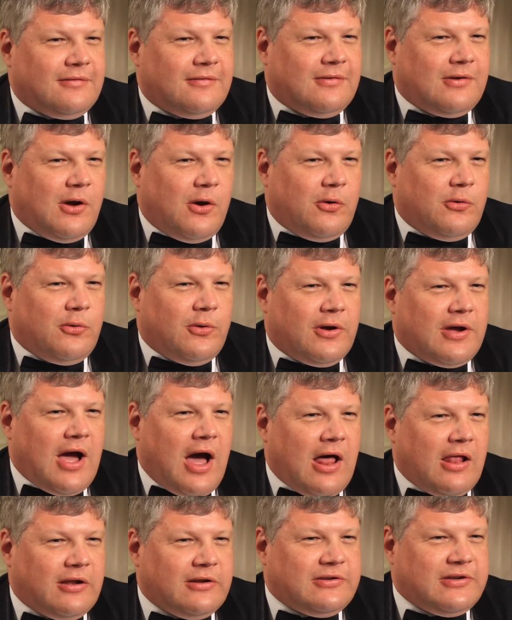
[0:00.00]
go to a
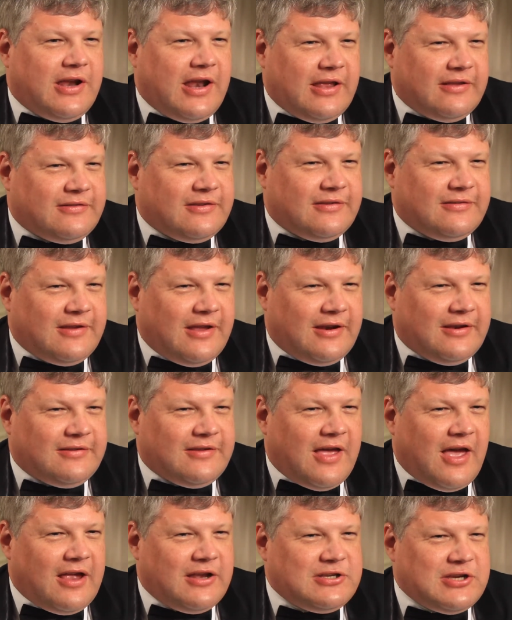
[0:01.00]
college that has a Zete
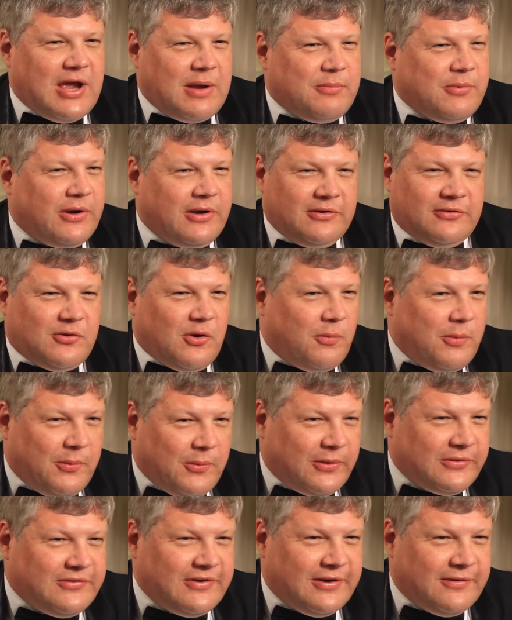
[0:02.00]
Psi chapter. He told me it
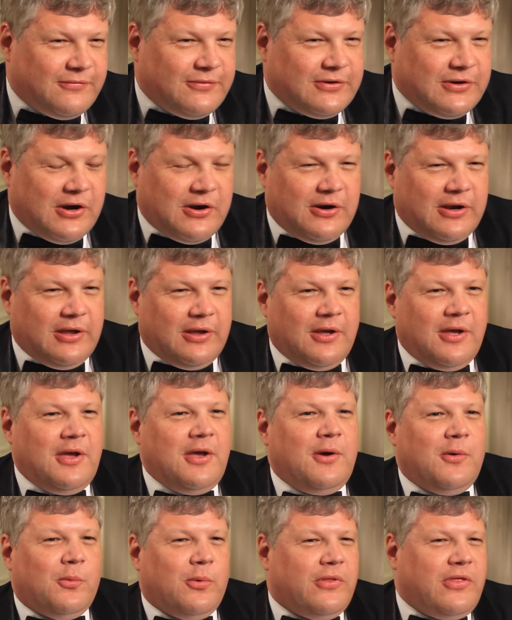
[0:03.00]
wasn't a fraternity."
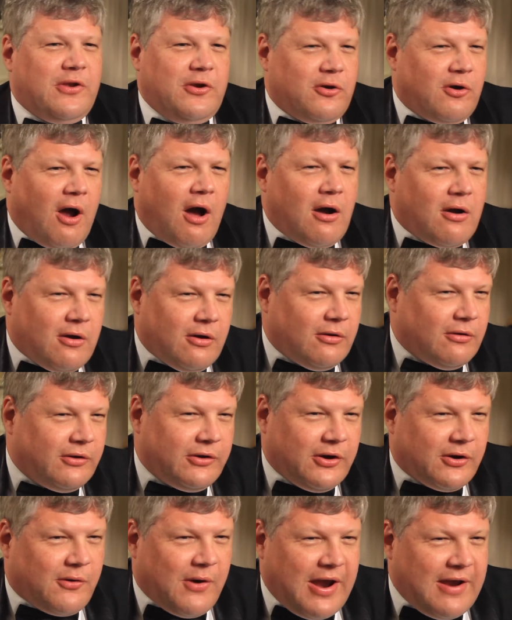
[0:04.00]
"Well, then your uncle or
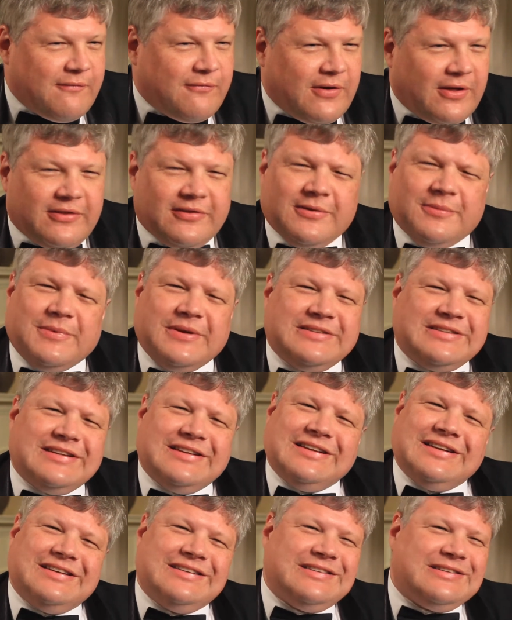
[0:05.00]
your grandfather." I said,
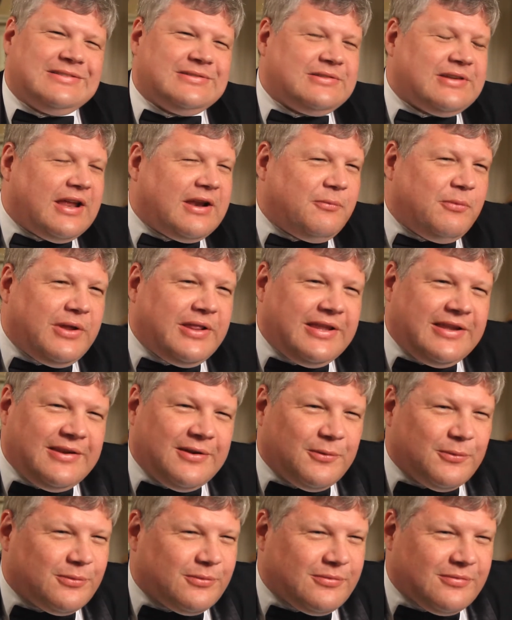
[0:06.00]
I really
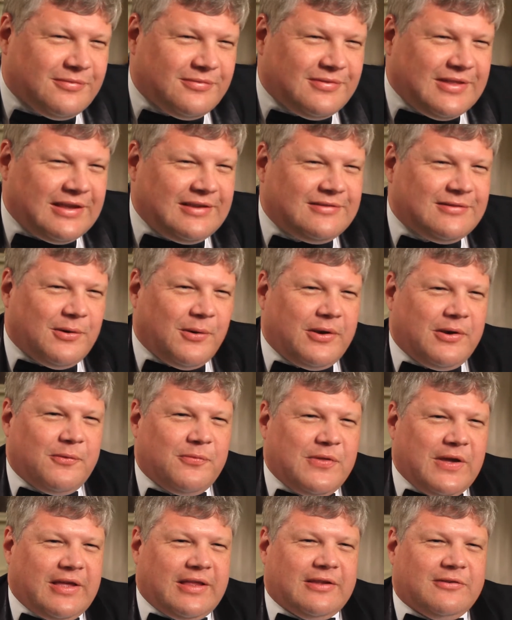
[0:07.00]
don't think so. I
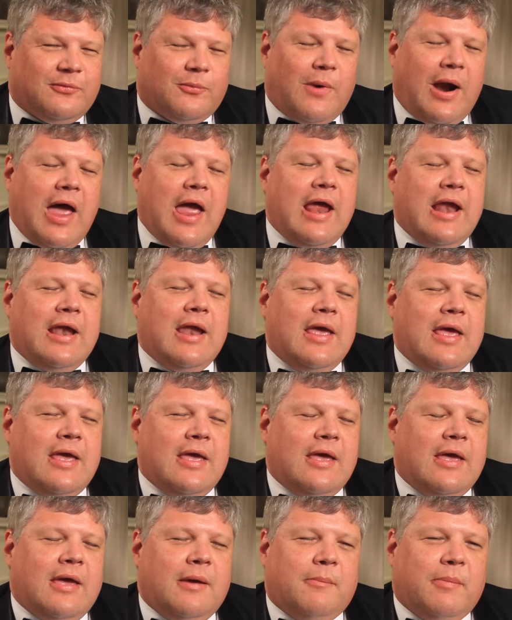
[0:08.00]
don't think that's right.
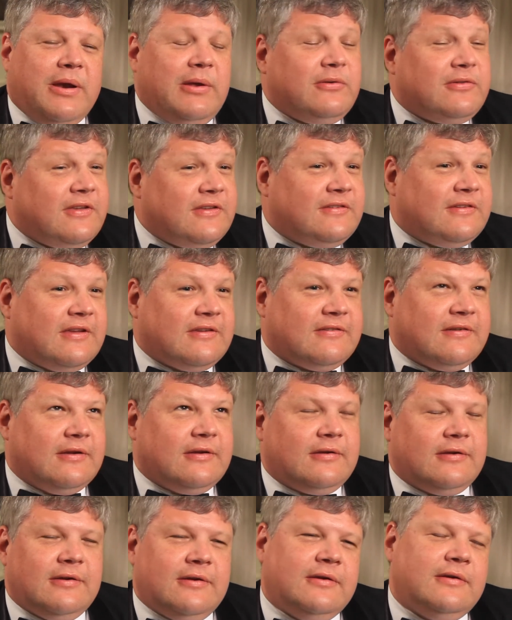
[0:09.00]
But he was
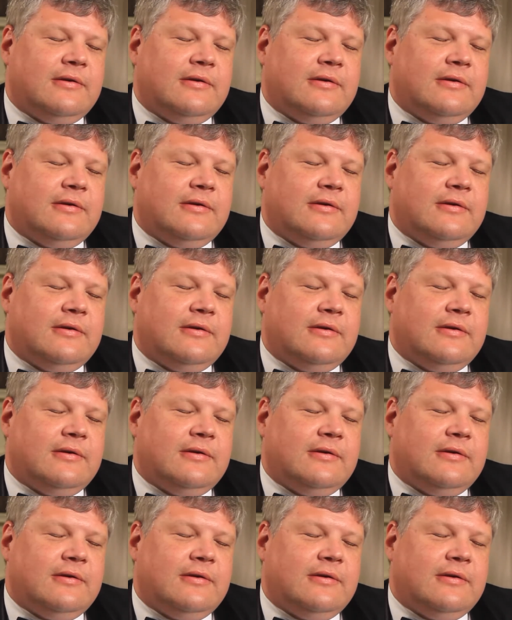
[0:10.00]
insistent.